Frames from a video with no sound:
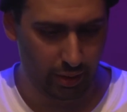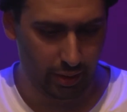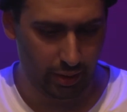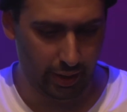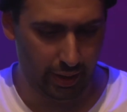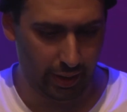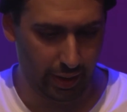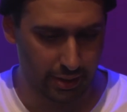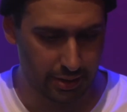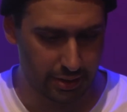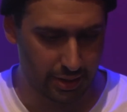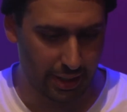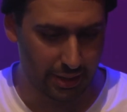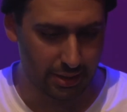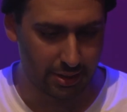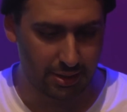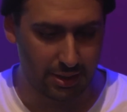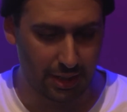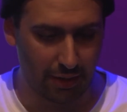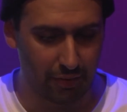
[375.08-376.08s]
Okay, so
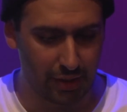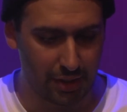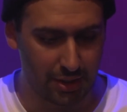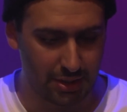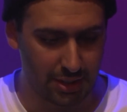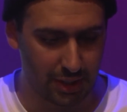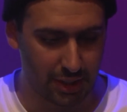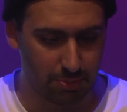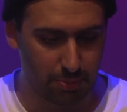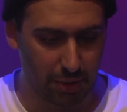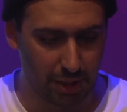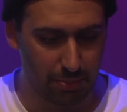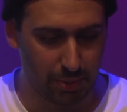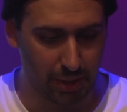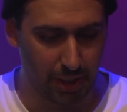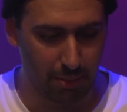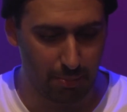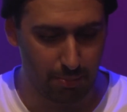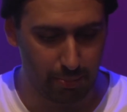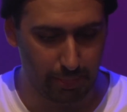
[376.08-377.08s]
that's 76
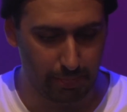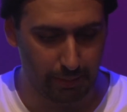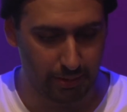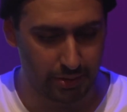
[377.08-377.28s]
BPM.